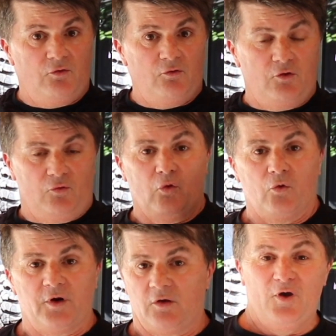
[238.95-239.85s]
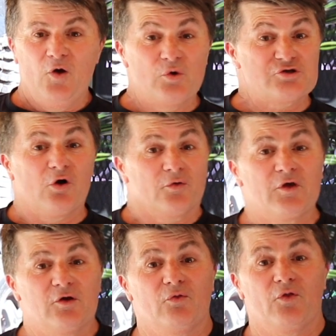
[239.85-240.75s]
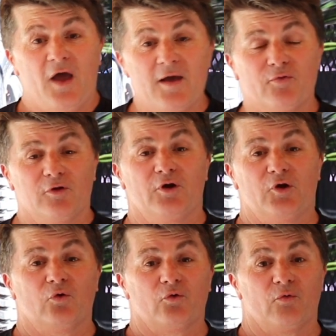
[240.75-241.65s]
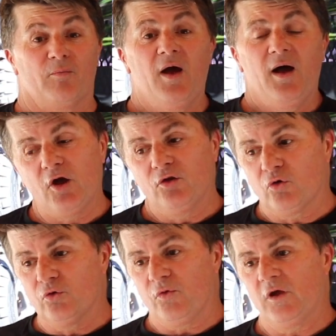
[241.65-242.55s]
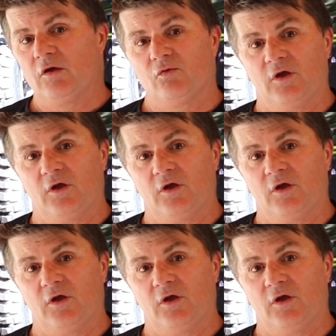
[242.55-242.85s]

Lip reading: these awnings, which I think is absolutely awesome. And the good thing is,